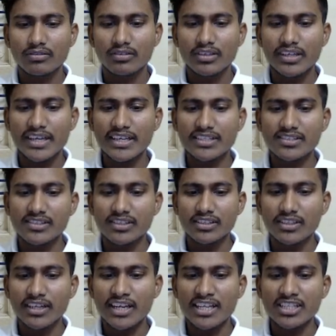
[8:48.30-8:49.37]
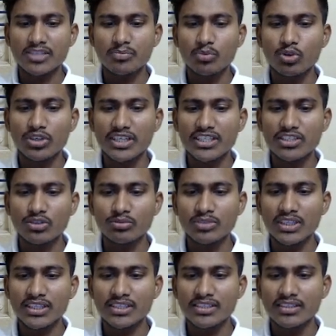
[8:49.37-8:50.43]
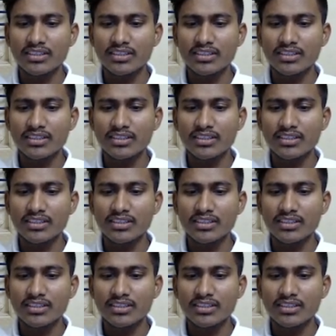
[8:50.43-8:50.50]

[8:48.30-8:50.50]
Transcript: Yes, transport is how much?